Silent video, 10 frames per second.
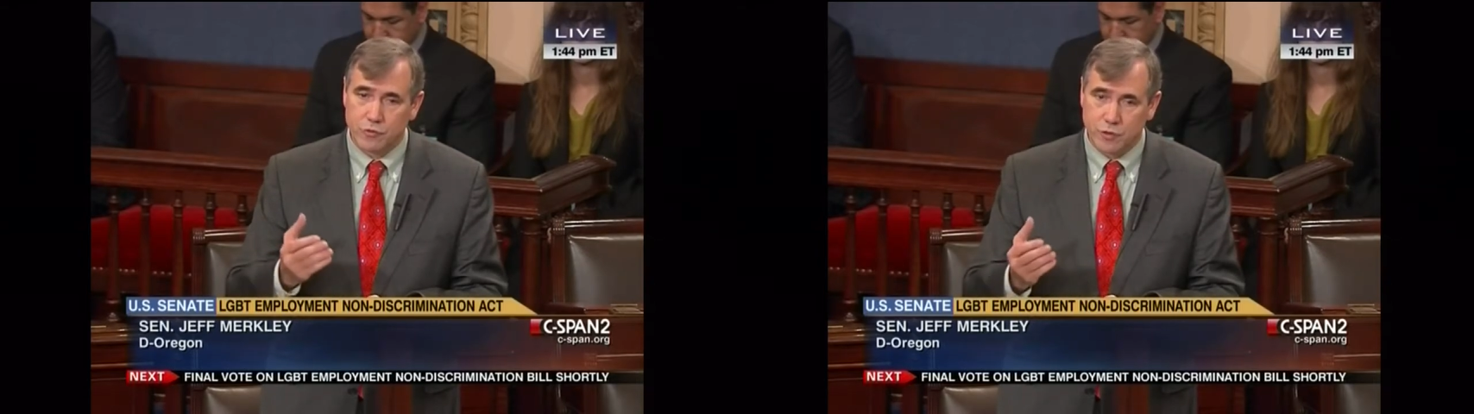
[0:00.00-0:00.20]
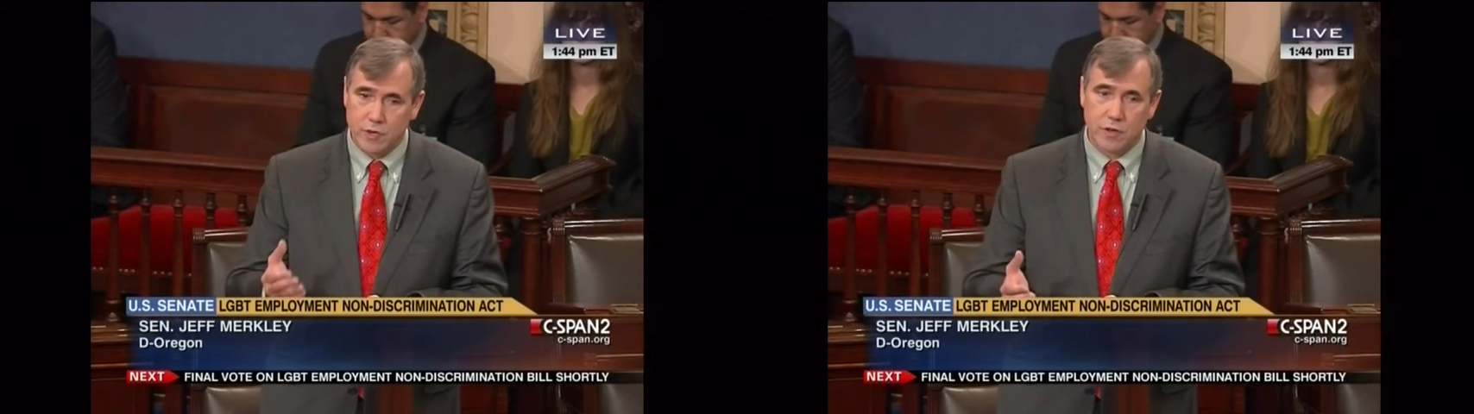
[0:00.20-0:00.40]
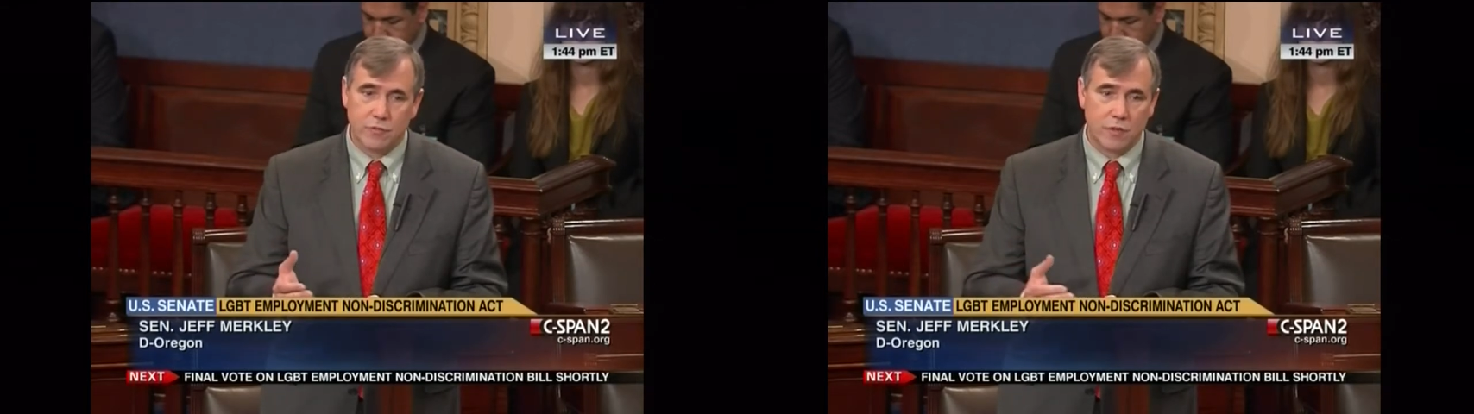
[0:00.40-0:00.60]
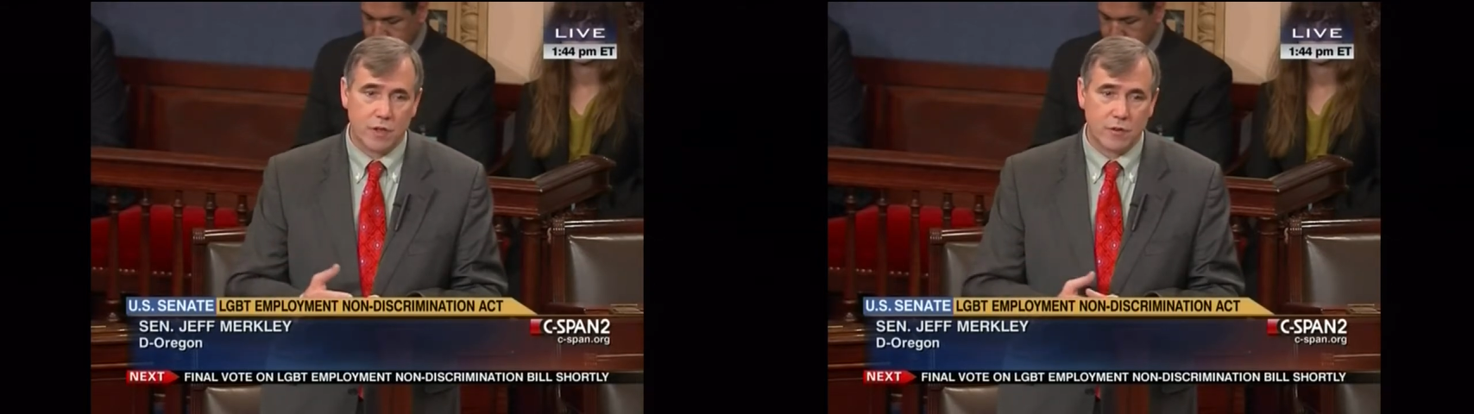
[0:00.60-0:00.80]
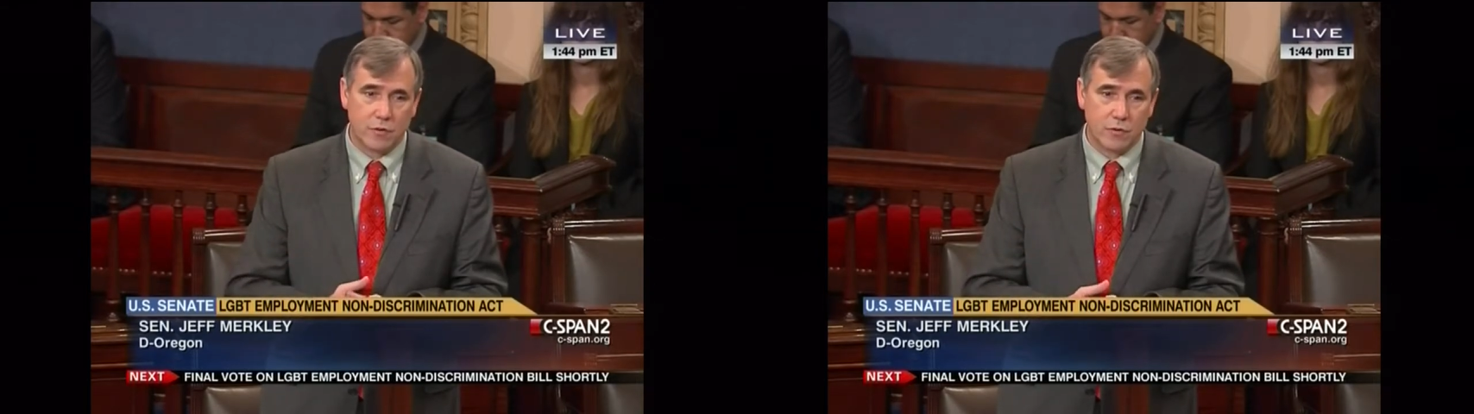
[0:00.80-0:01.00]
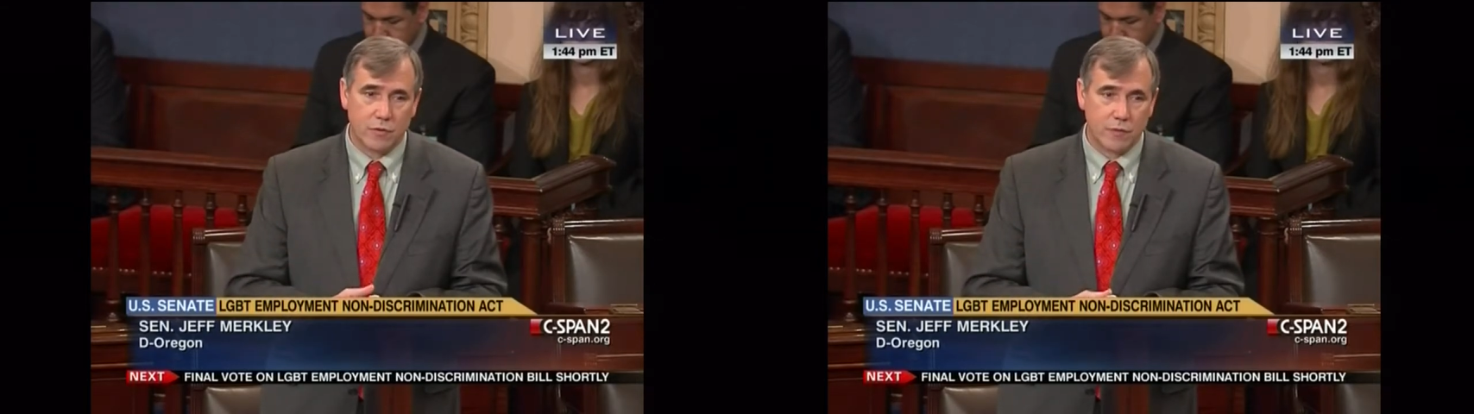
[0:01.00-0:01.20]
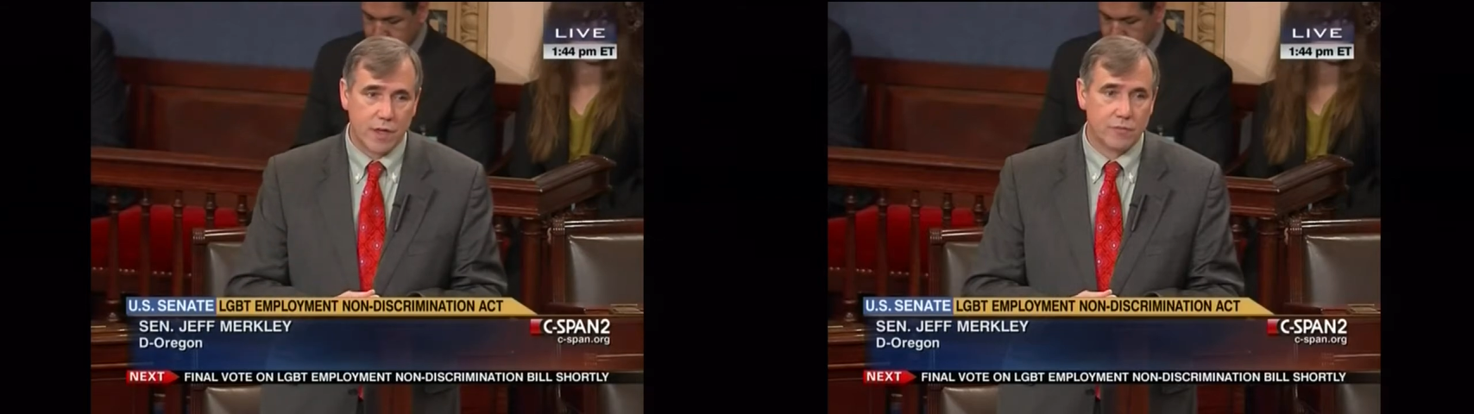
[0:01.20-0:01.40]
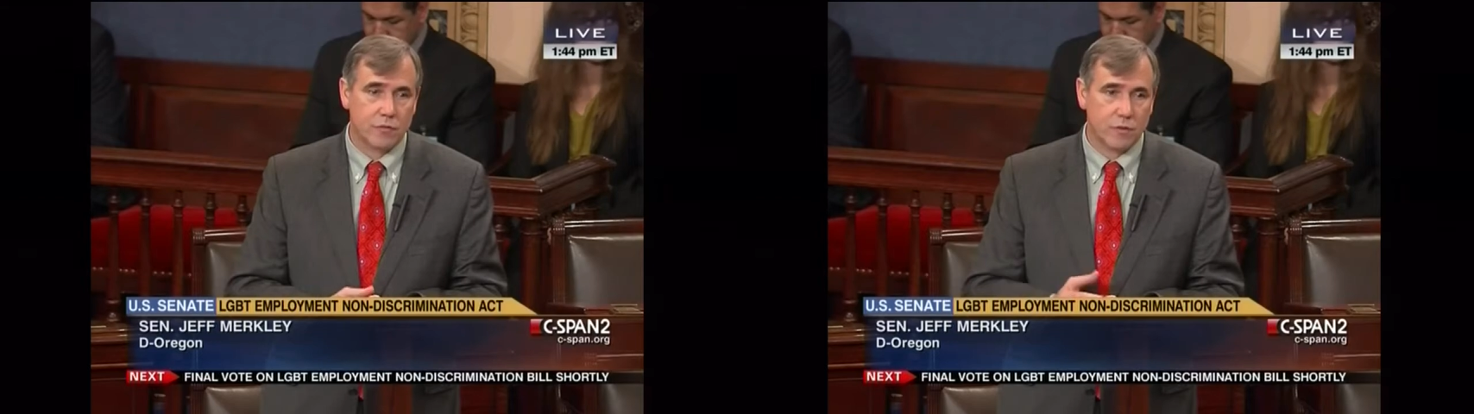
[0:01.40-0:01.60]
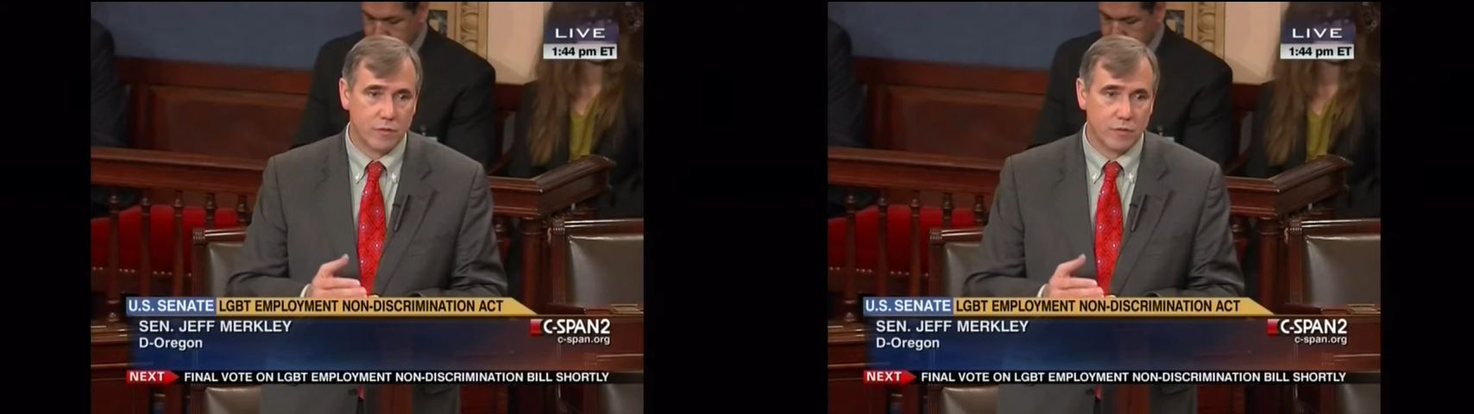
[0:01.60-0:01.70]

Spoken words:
she has done to advance